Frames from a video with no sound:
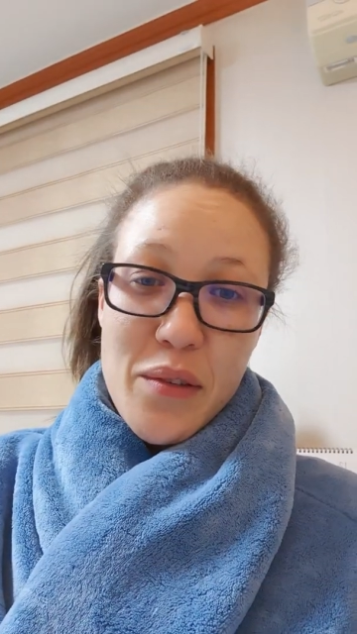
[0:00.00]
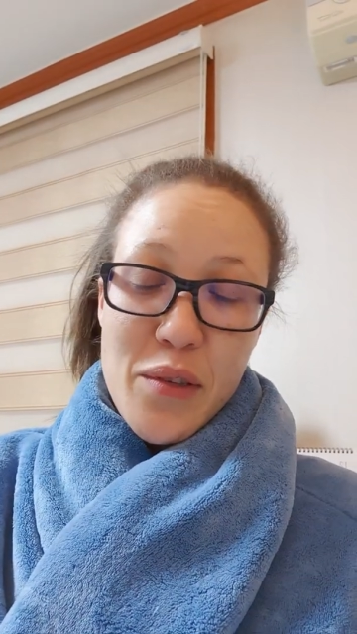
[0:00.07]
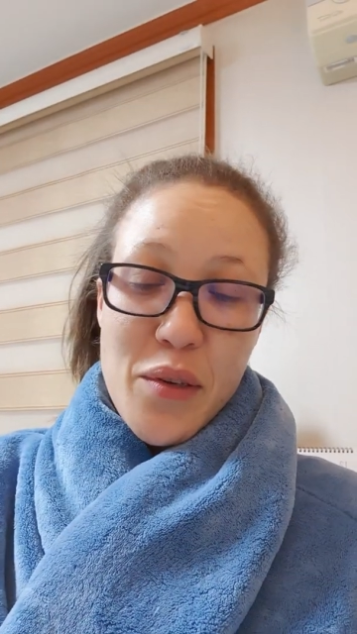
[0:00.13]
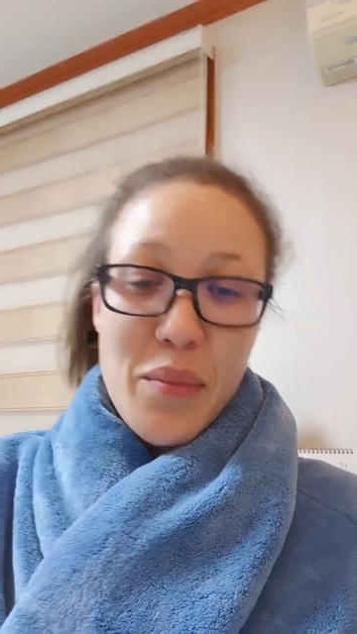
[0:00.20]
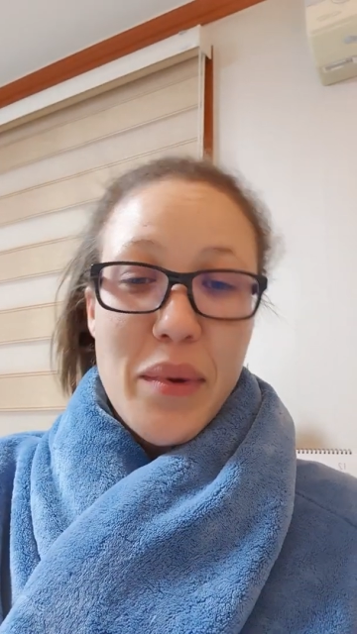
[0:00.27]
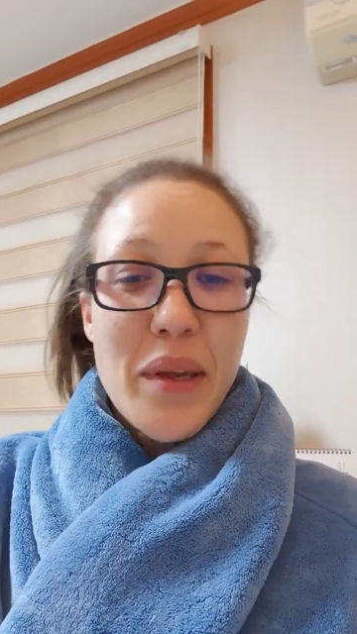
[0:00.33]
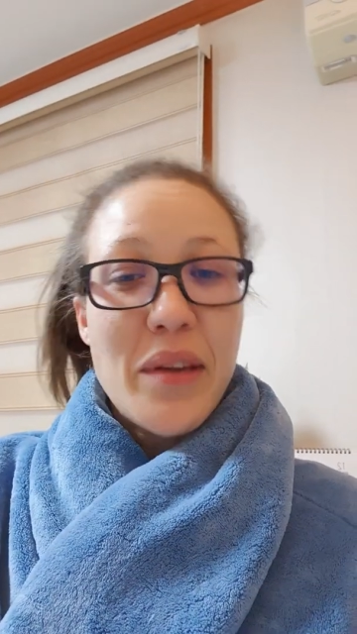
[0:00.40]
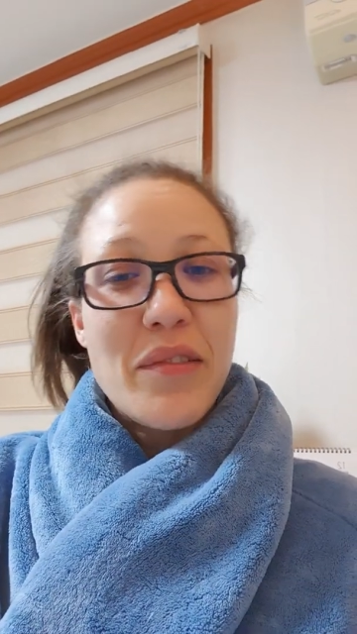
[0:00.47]
to
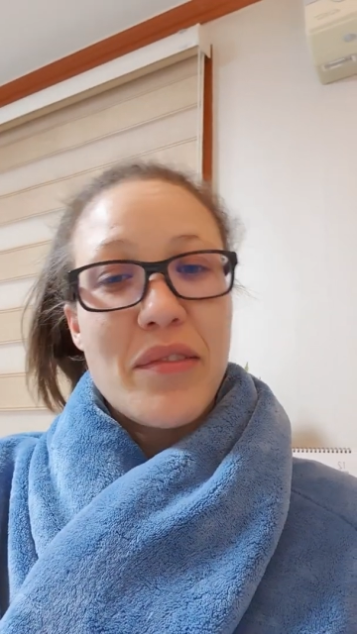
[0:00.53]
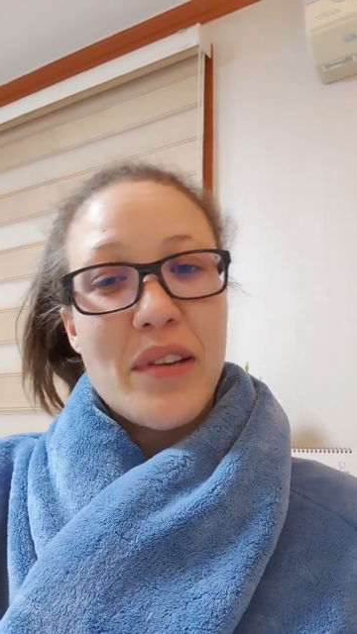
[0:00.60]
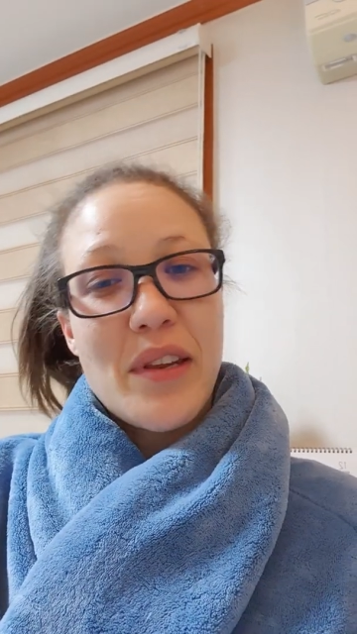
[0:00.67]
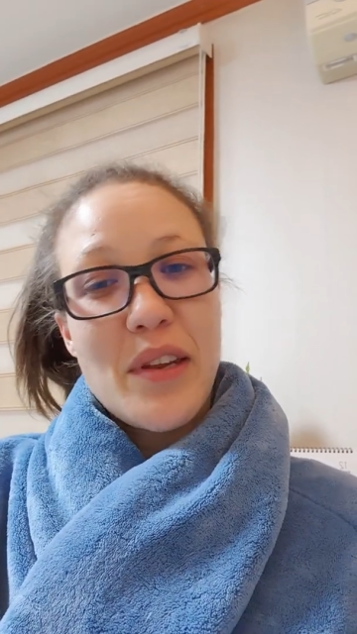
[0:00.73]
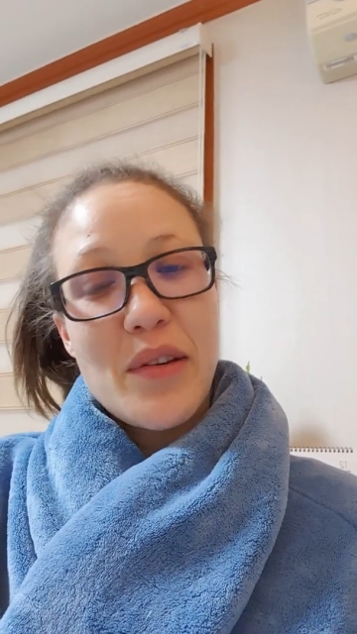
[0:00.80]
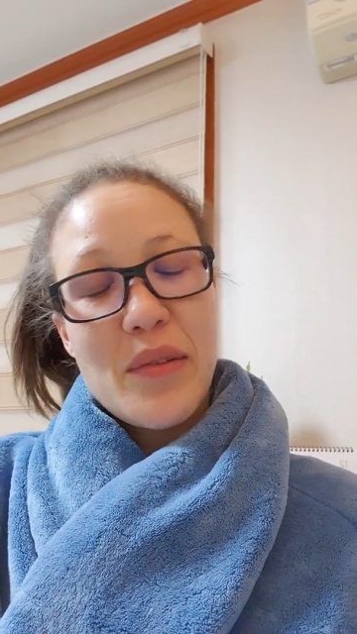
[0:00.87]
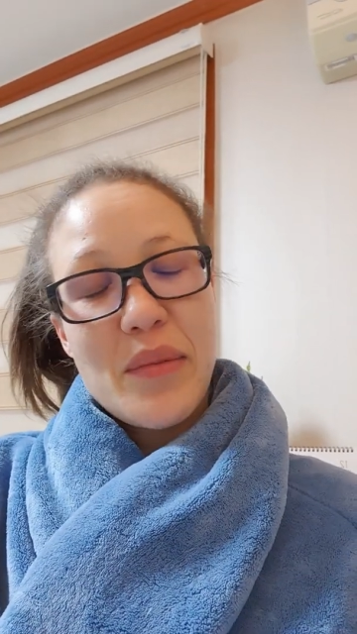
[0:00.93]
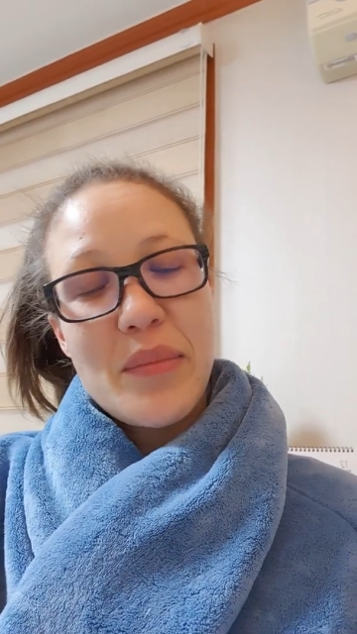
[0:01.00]
make a
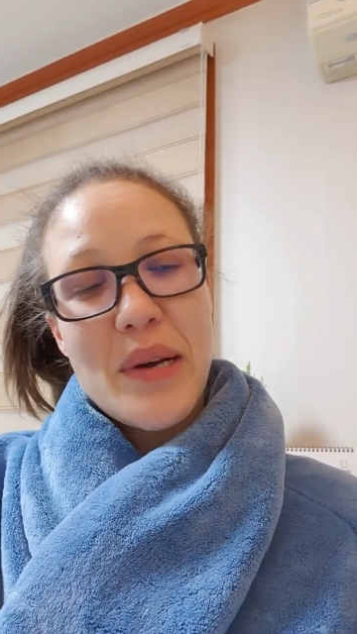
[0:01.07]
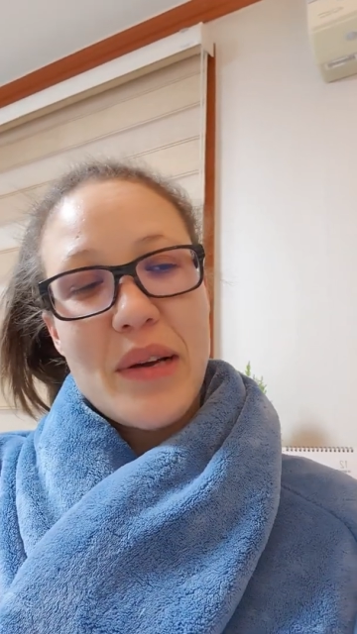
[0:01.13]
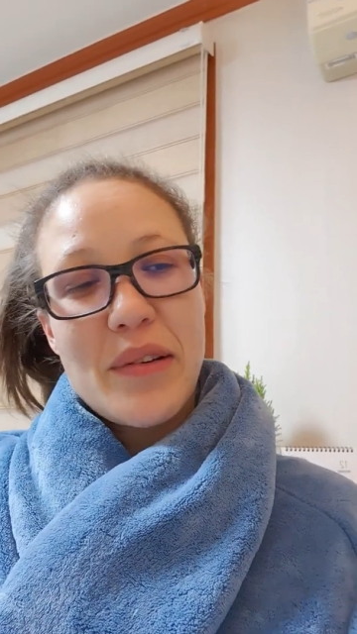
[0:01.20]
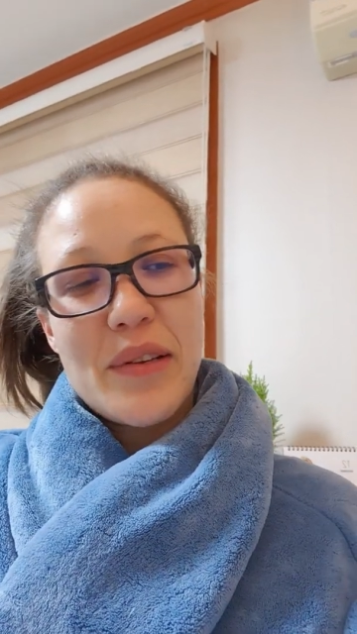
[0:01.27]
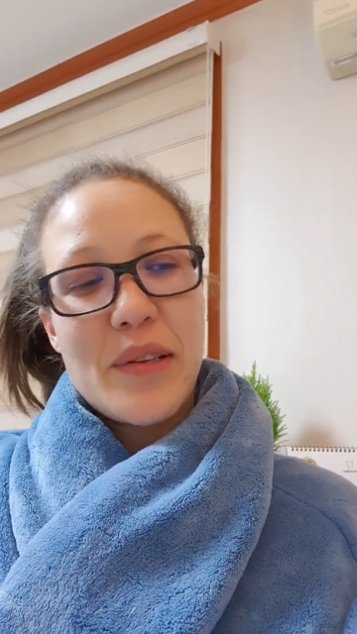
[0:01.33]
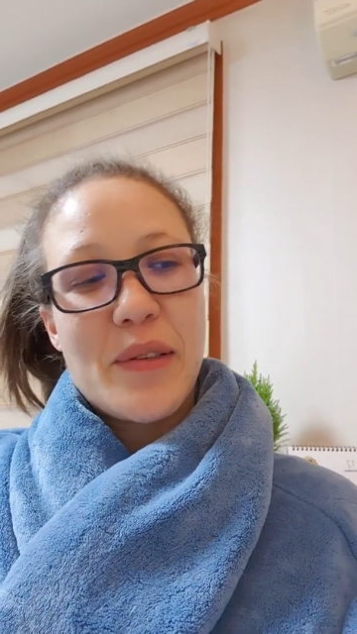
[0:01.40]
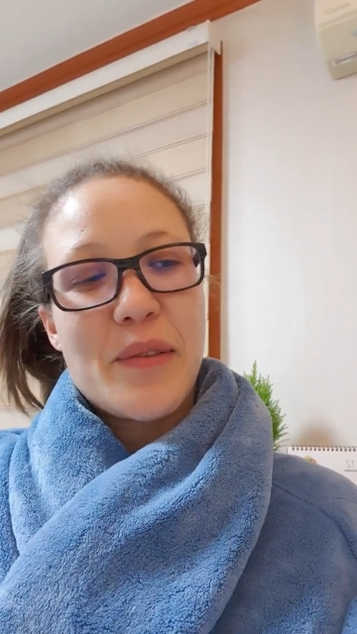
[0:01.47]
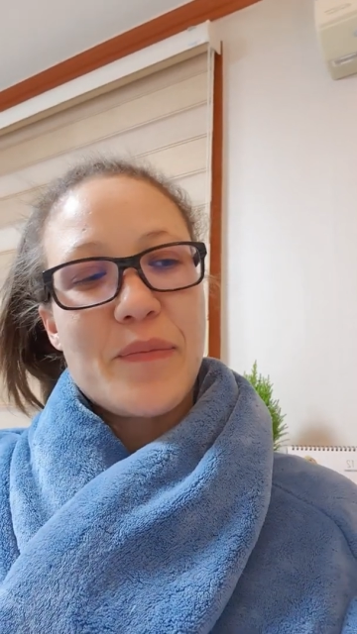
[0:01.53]
video
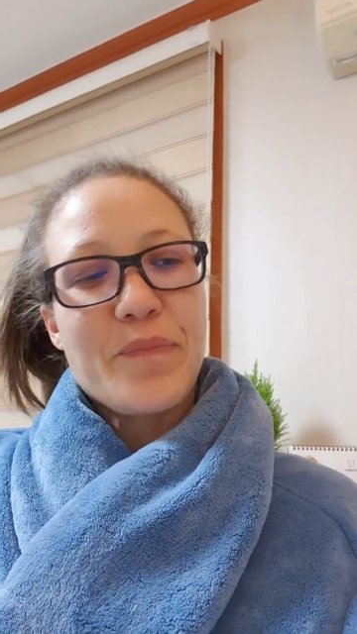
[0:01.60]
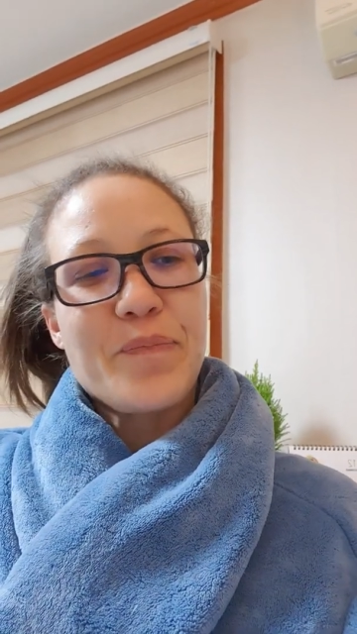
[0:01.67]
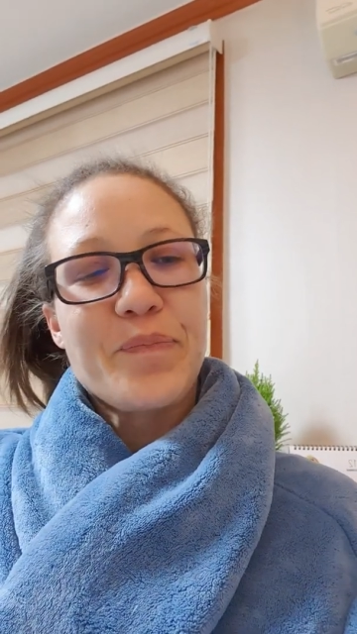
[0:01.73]
about it.